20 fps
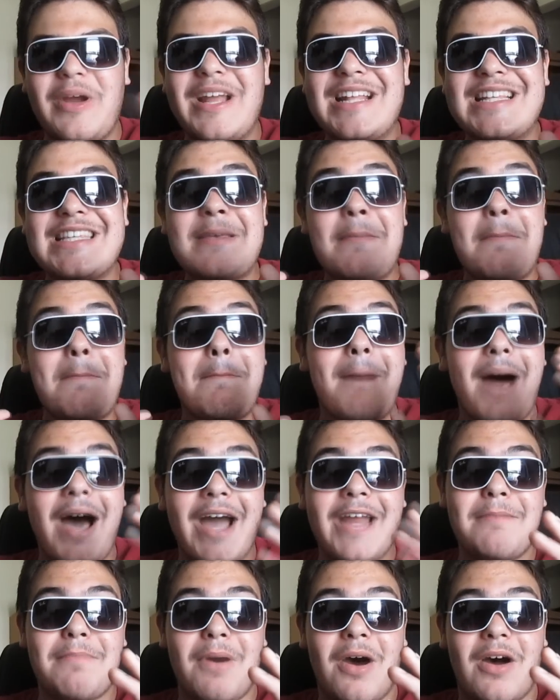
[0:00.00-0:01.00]
It's
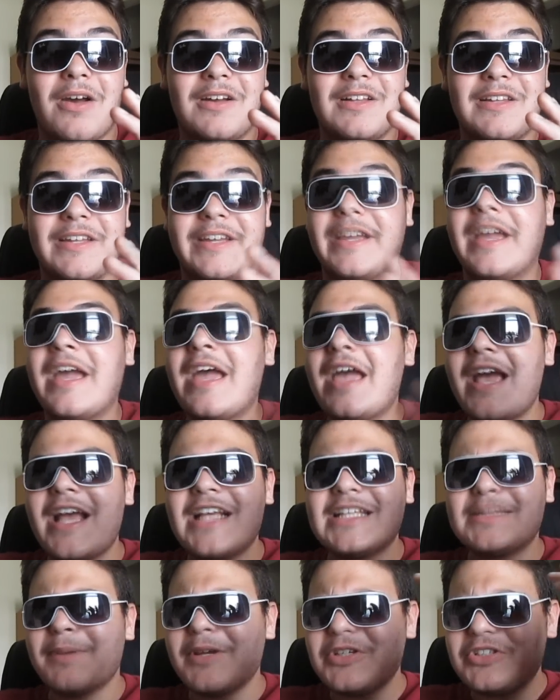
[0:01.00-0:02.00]
mind-boggling,
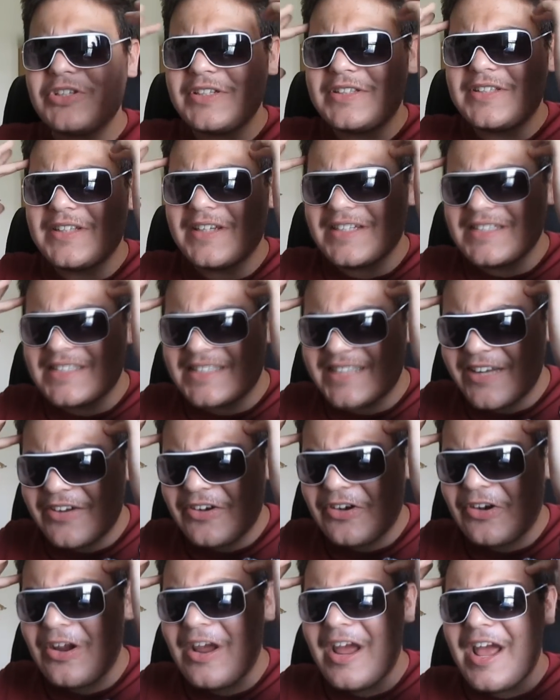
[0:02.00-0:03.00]
especially to
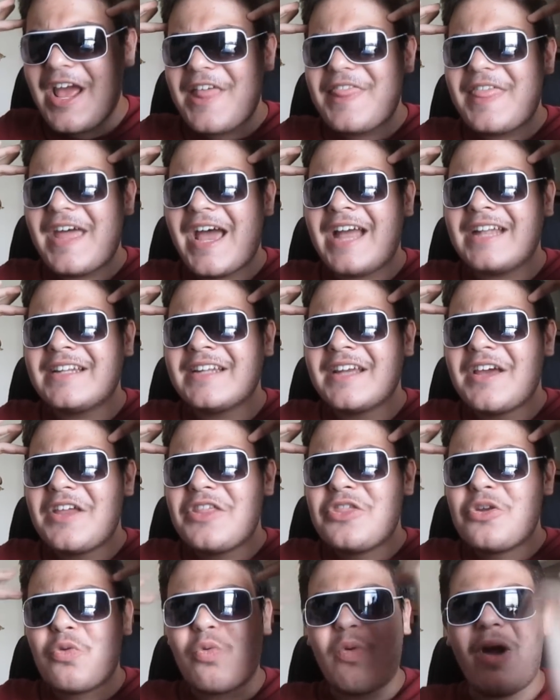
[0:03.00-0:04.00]
consider that
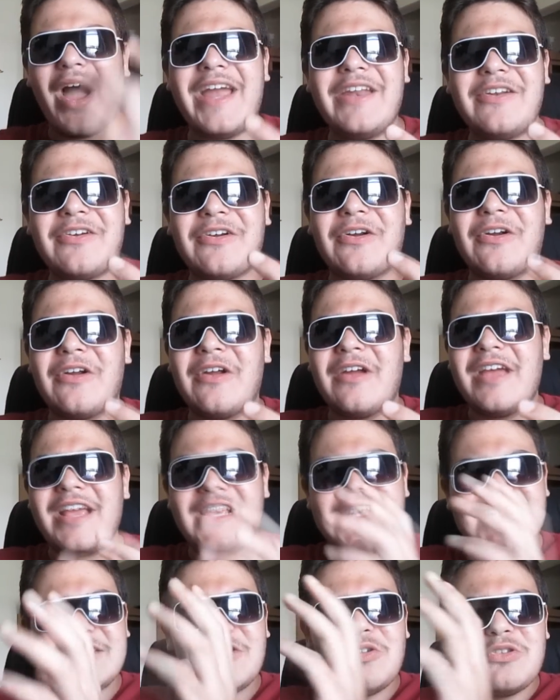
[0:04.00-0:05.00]
the writer
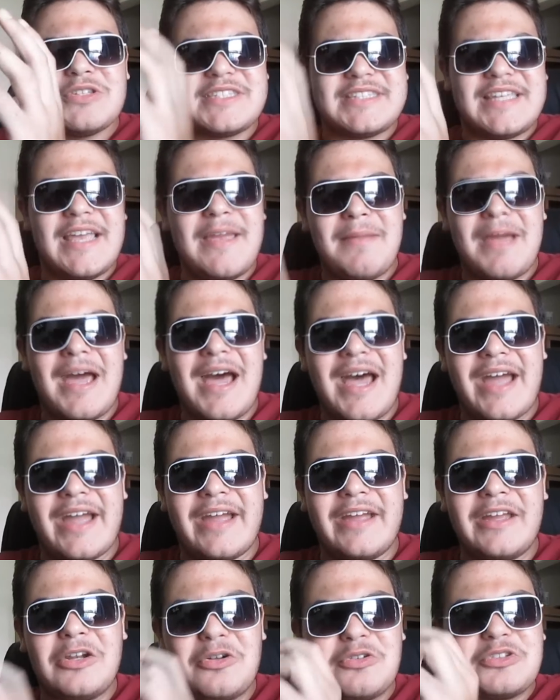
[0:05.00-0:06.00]
is still the same
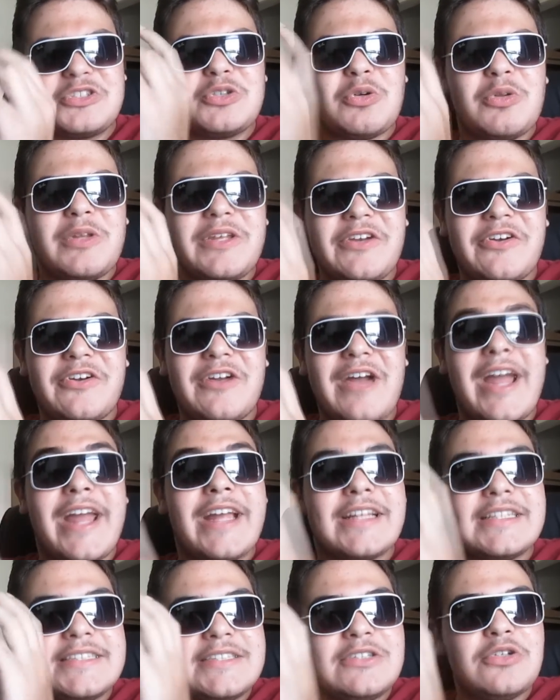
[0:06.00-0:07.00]
guy. You know, Soul Eater or not,
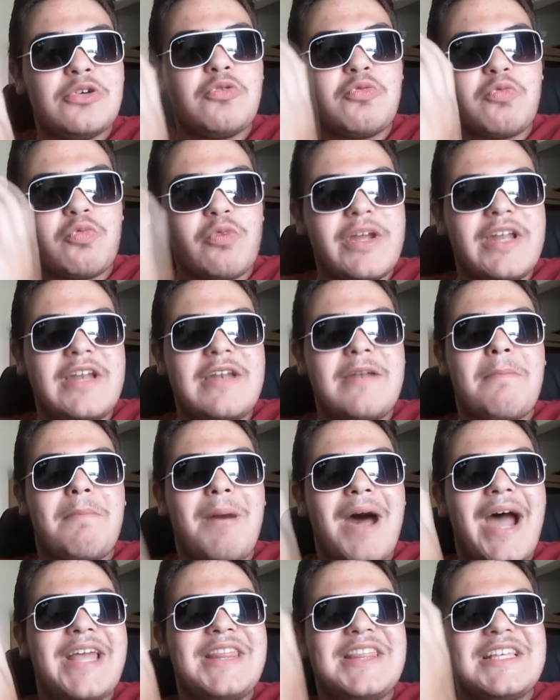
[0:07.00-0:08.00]
it's still written
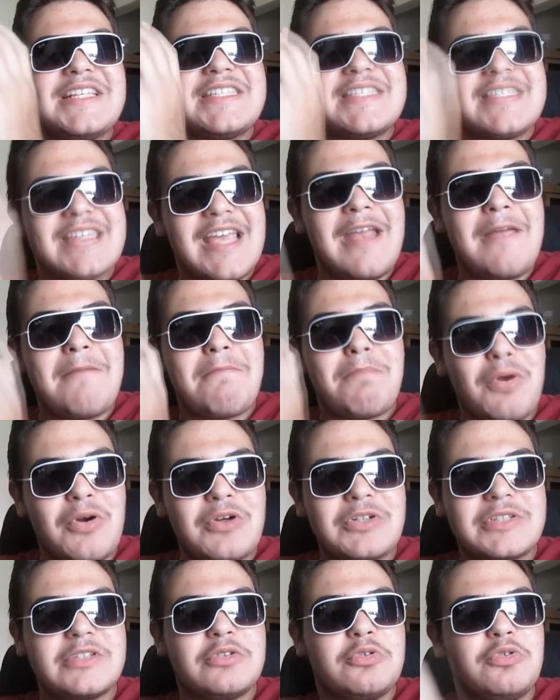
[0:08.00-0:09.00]
by the same
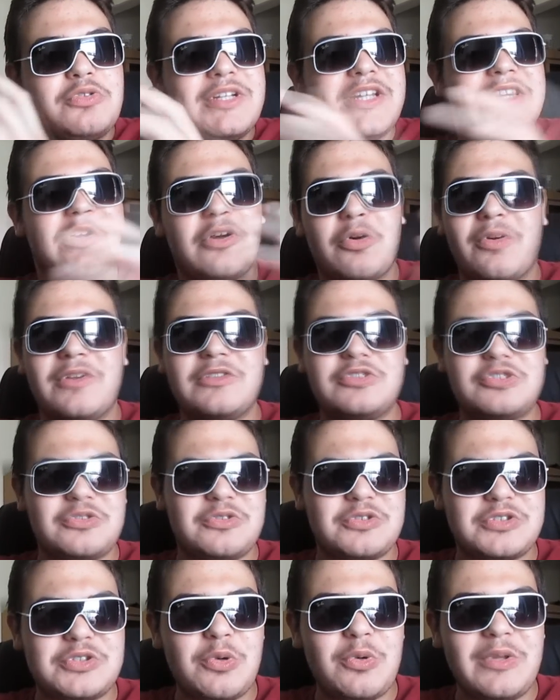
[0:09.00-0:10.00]
person who did the
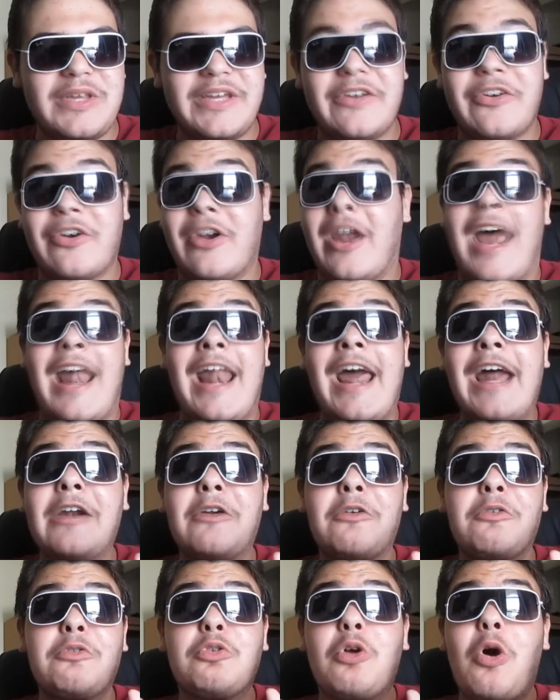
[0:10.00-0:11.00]
original Soul Eater, and I
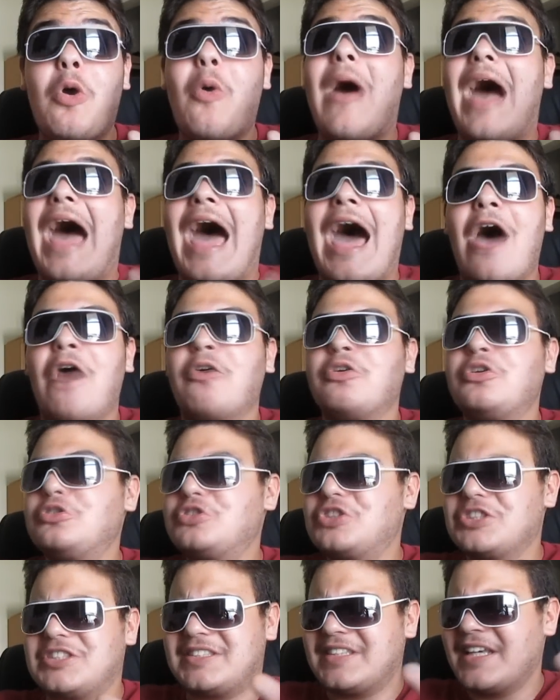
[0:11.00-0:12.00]
don't know how you
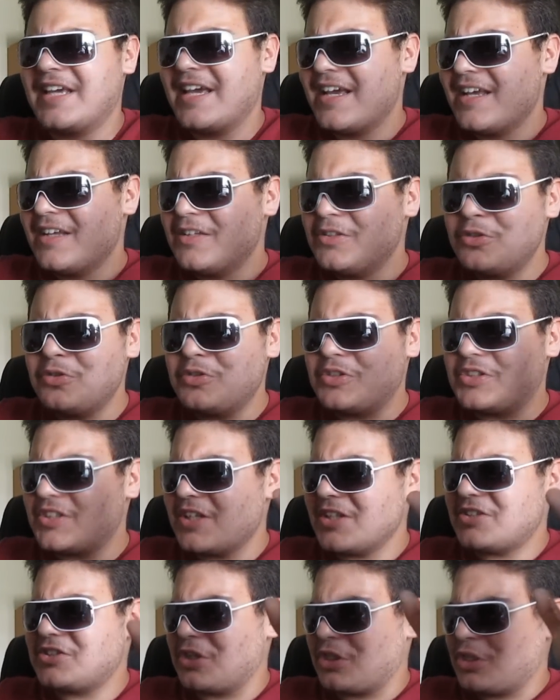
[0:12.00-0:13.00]
just do
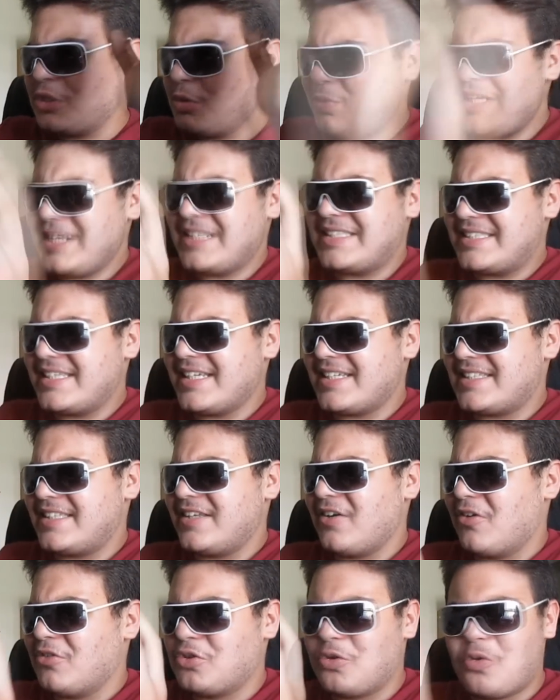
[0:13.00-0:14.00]
such a
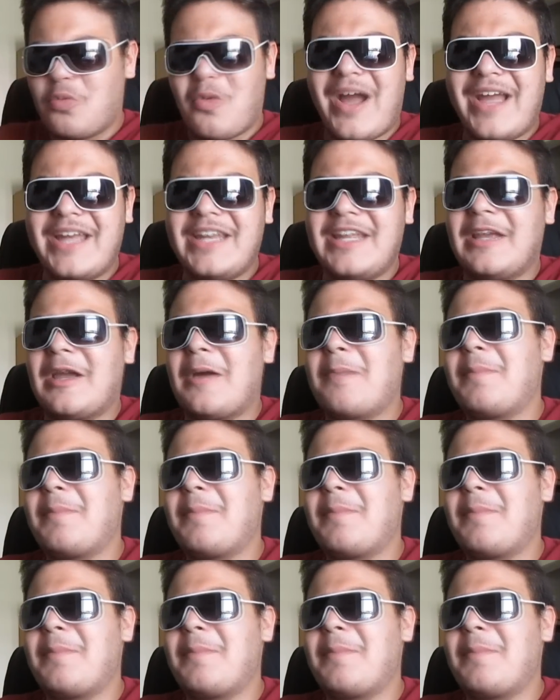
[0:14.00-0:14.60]
360 on your writing.